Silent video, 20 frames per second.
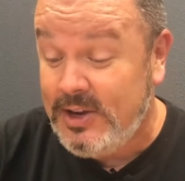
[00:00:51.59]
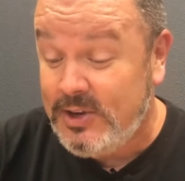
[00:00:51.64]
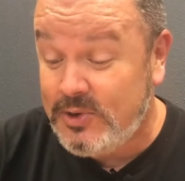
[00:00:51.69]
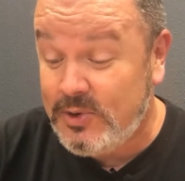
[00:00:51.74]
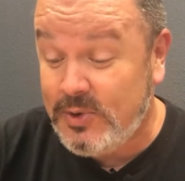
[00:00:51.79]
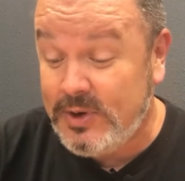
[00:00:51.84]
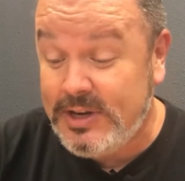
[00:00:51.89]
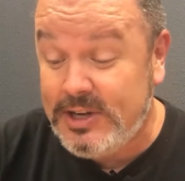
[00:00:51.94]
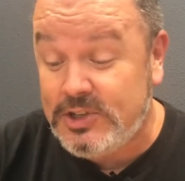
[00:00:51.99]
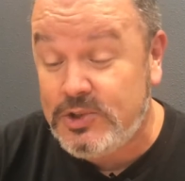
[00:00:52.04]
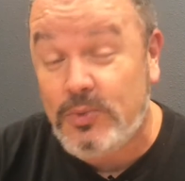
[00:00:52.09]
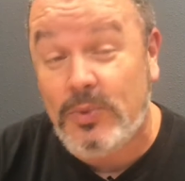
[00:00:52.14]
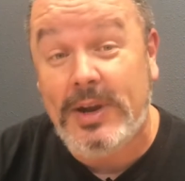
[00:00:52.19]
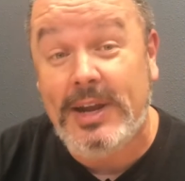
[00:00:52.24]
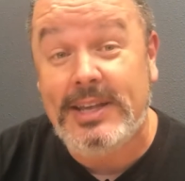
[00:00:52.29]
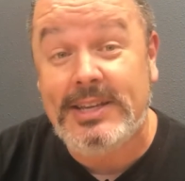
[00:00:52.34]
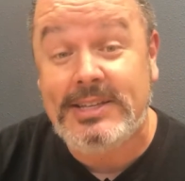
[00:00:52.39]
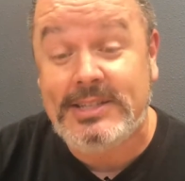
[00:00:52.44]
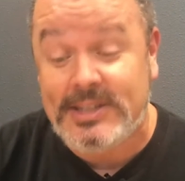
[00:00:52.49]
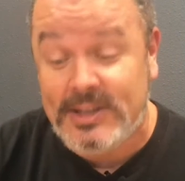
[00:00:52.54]
During his
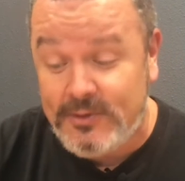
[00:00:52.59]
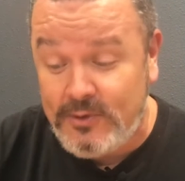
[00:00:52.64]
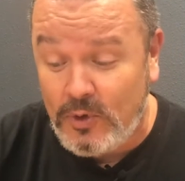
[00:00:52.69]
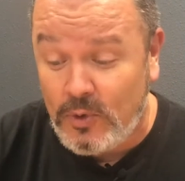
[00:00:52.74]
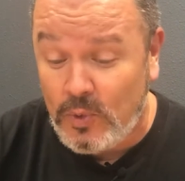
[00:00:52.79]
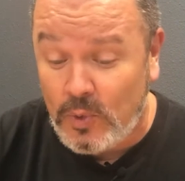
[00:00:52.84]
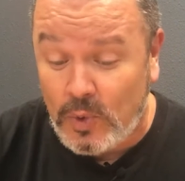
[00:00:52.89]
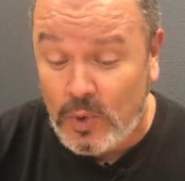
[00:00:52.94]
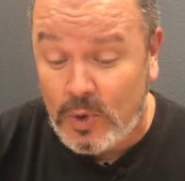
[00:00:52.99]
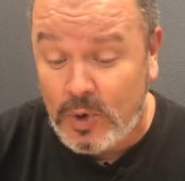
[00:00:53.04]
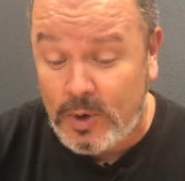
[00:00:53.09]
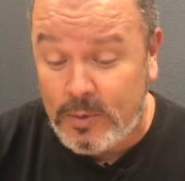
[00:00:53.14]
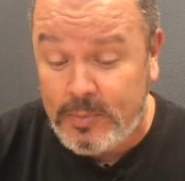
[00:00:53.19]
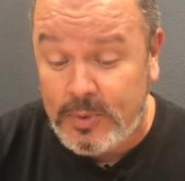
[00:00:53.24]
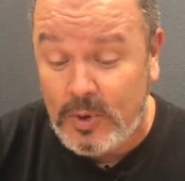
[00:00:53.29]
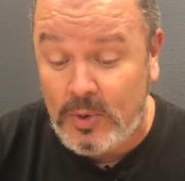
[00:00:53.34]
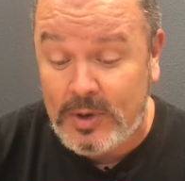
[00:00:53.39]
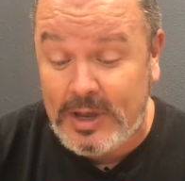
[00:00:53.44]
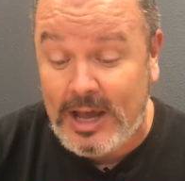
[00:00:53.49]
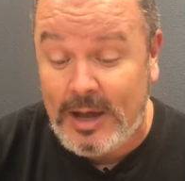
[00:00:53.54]
reign, civil war
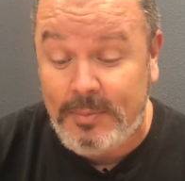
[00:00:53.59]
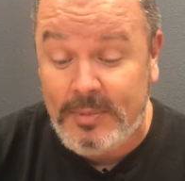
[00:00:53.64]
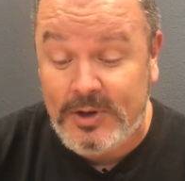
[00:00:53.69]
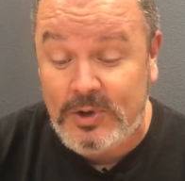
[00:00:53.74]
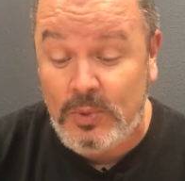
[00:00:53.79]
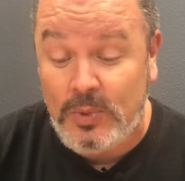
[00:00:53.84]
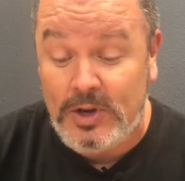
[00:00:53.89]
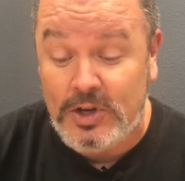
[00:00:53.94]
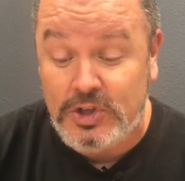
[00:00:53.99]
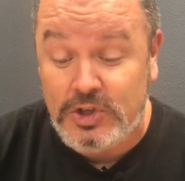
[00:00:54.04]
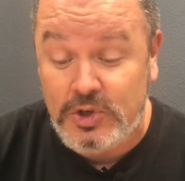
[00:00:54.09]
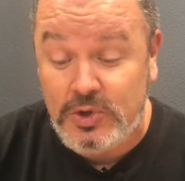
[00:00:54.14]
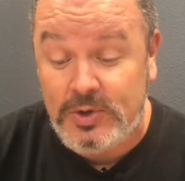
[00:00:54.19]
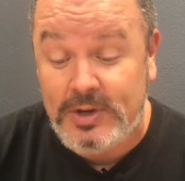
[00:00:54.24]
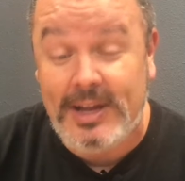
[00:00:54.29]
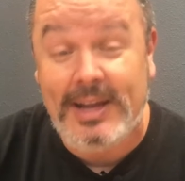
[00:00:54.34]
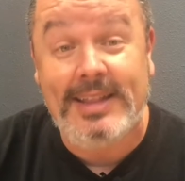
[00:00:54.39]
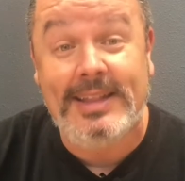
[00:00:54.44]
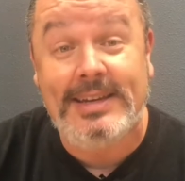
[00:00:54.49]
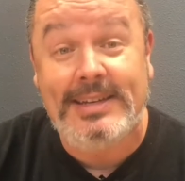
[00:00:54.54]
broke out between
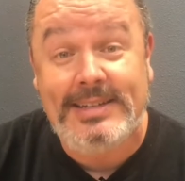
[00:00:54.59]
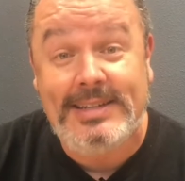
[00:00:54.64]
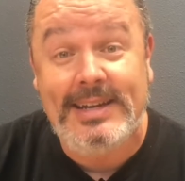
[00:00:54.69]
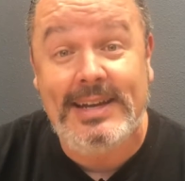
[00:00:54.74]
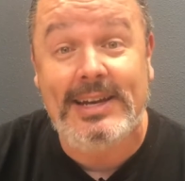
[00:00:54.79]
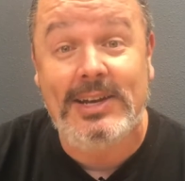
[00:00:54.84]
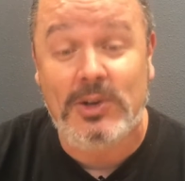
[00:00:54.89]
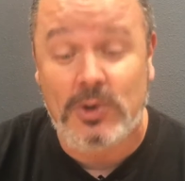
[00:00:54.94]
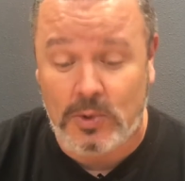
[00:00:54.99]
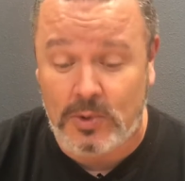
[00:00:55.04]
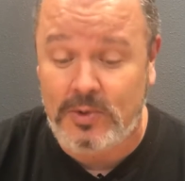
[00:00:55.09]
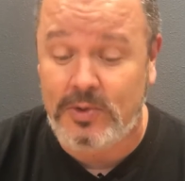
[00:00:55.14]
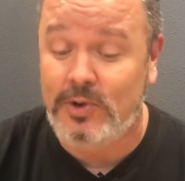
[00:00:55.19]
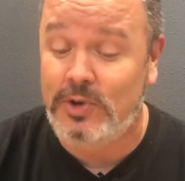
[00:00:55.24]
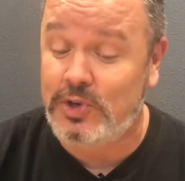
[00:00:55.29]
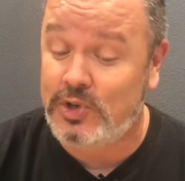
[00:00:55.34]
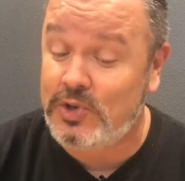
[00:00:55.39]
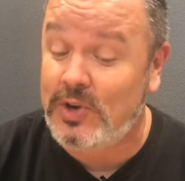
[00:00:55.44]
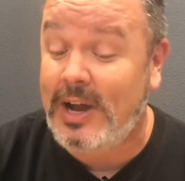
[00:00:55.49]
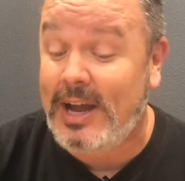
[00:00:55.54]
Judah and the 10
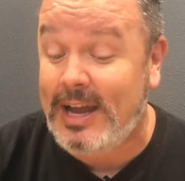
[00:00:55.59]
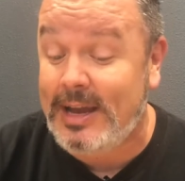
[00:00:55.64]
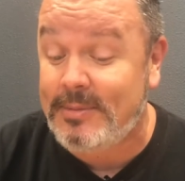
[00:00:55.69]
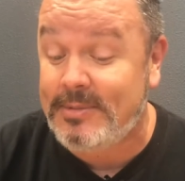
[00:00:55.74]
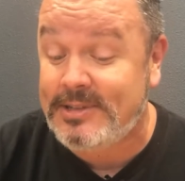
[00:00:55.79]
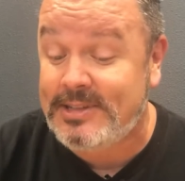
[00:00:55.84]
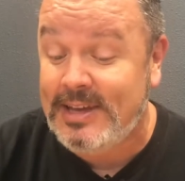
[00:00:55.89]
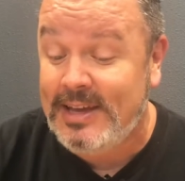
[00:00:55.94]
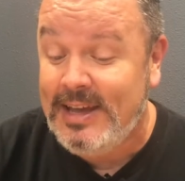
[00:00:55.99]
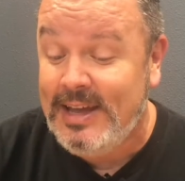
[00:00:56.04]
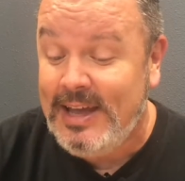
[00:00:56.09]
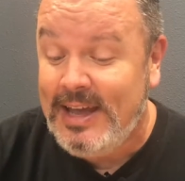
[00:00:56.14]
northern tribes.